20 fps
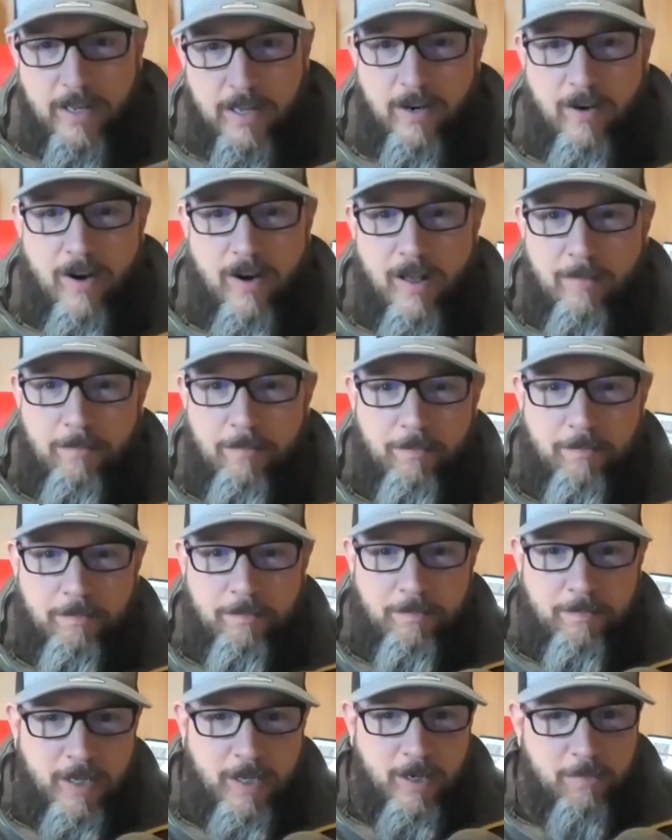You're not,
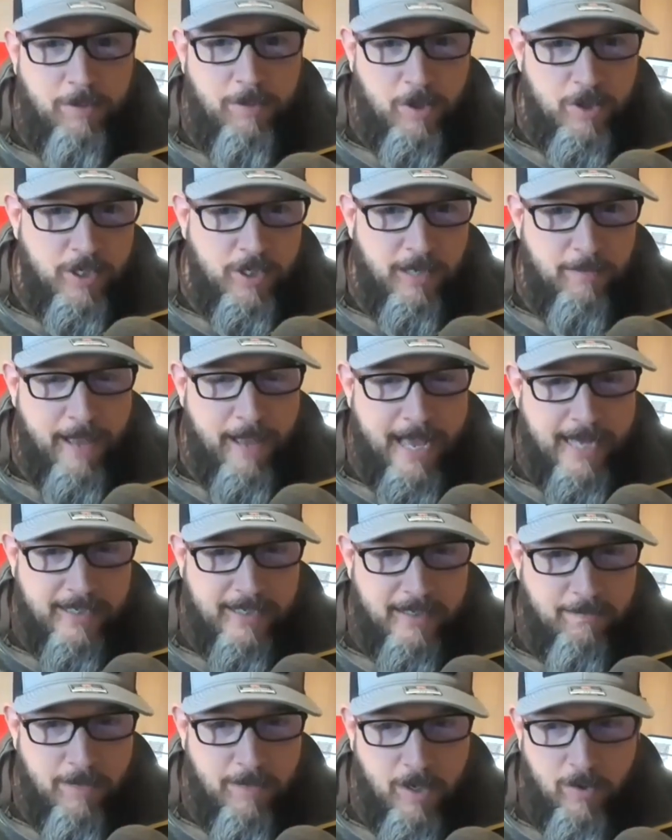you know, pushing it
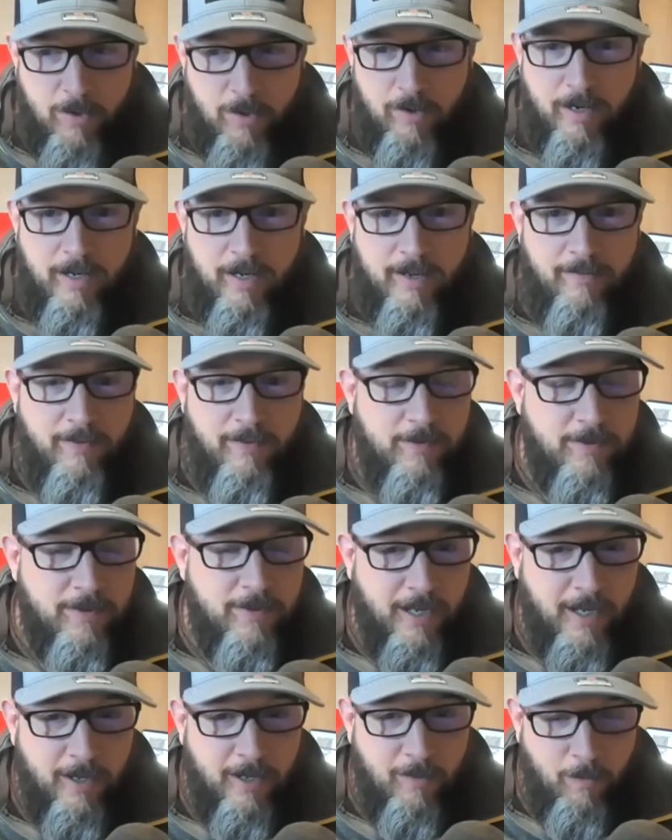past the motor. And if a,
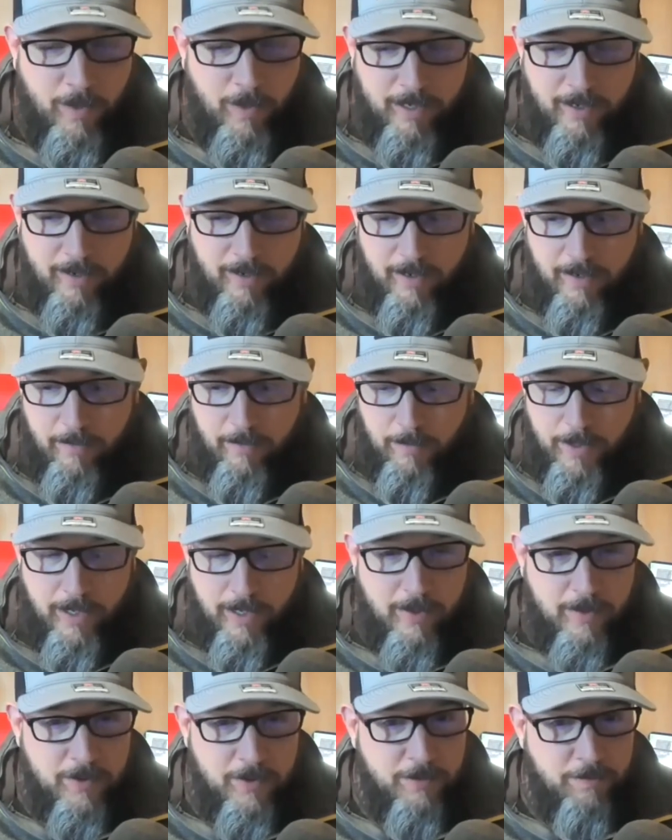one
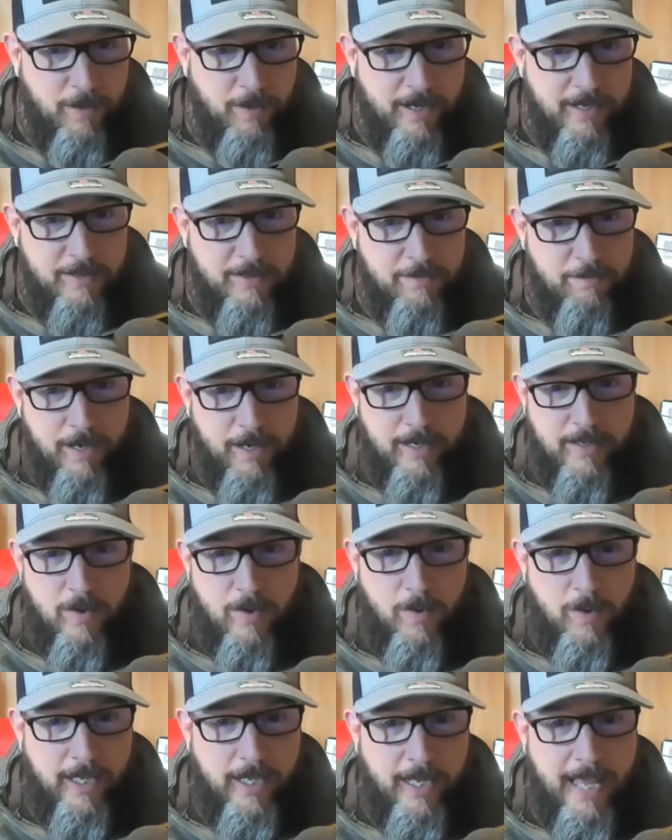of those springs breaks,
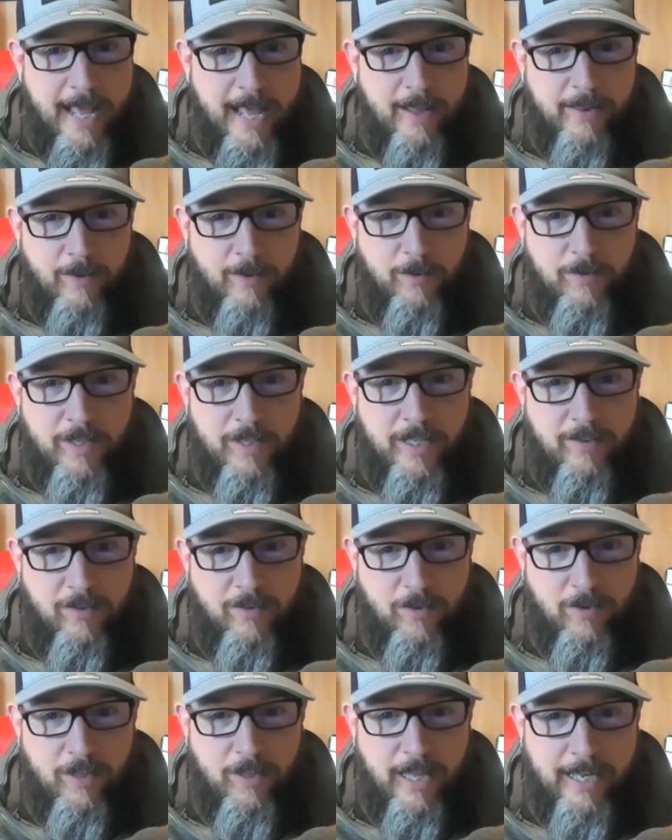holy cow, those things
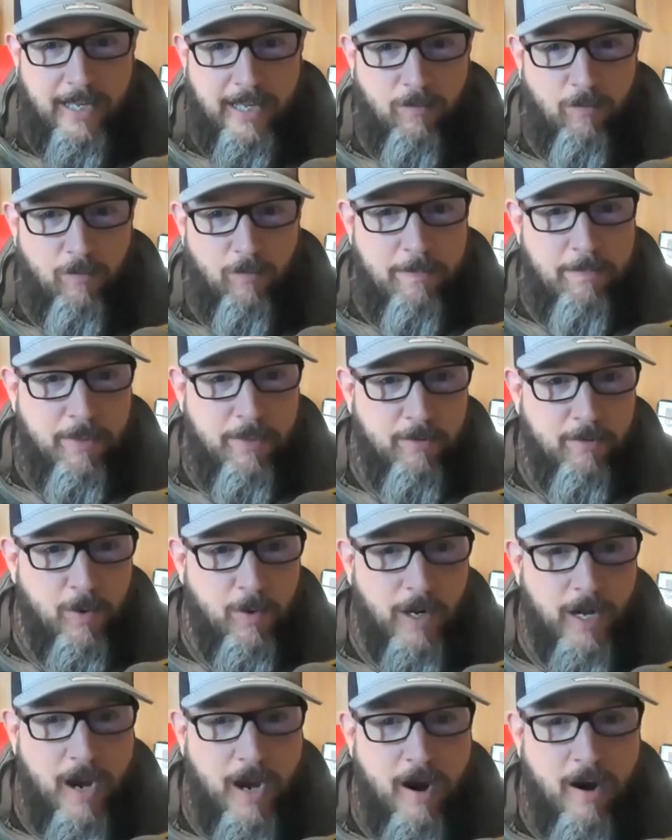are like can rip
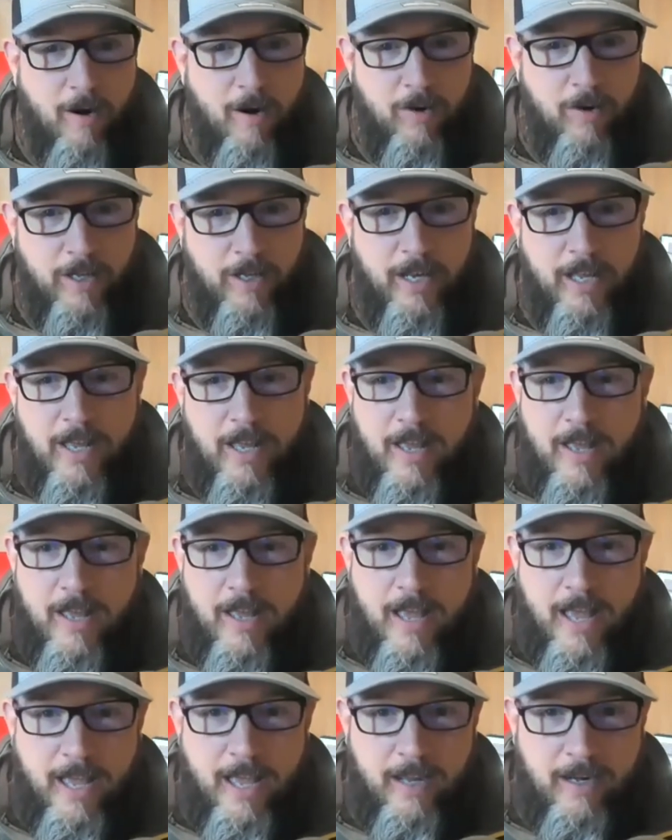through a car hood
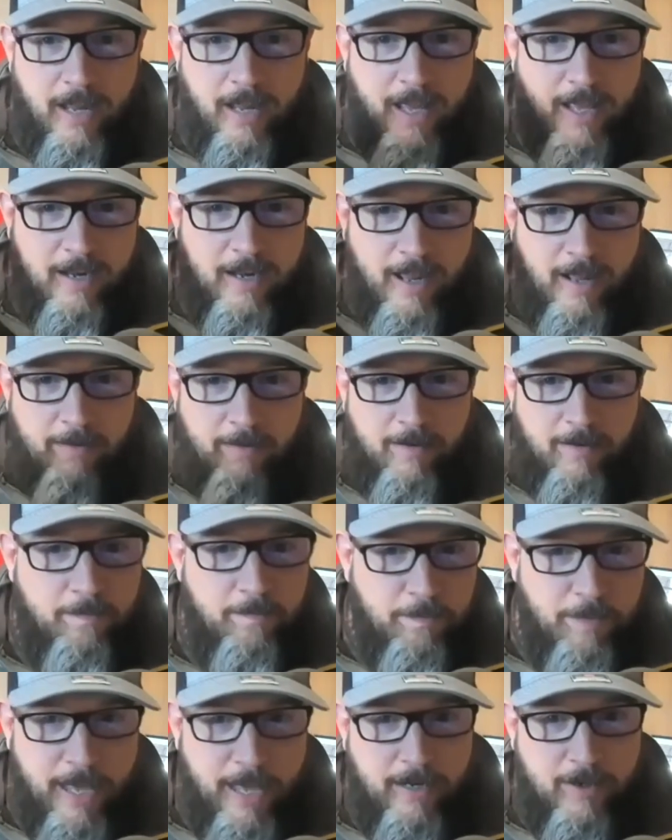and
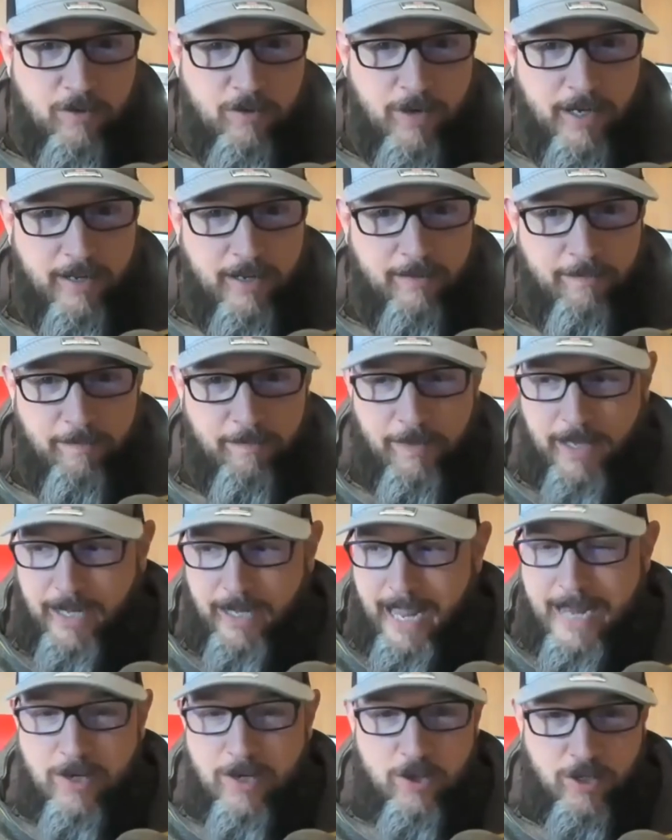penetrate a
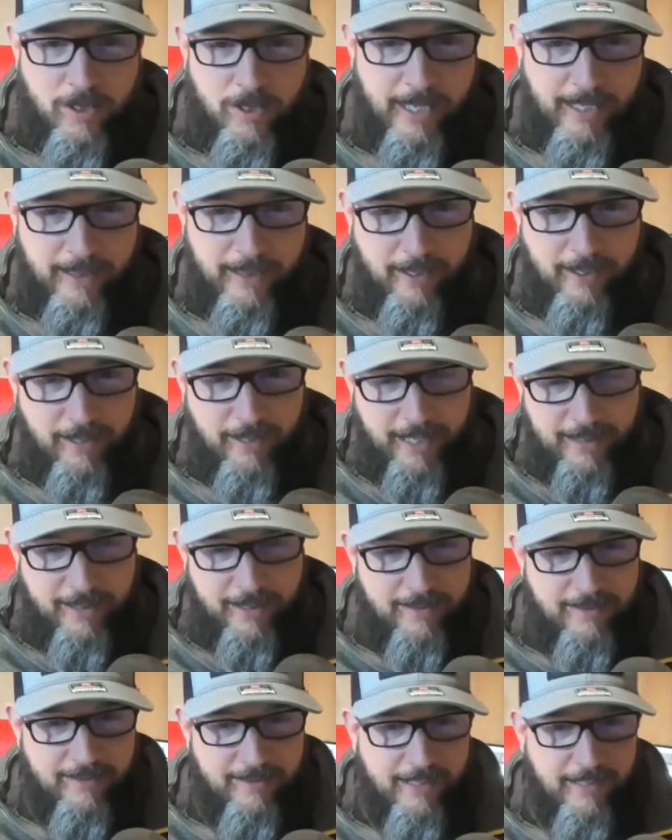an engine. Like they like
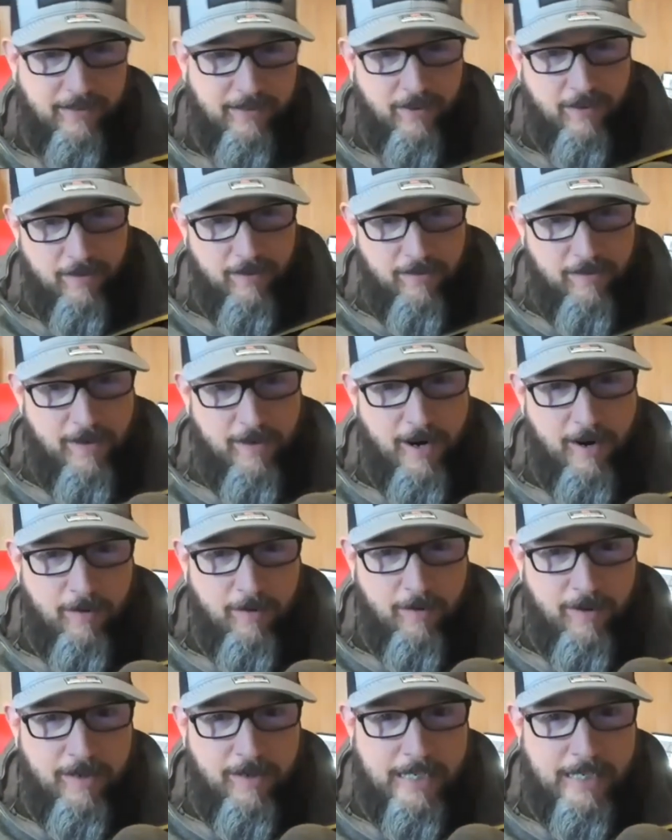these things are, are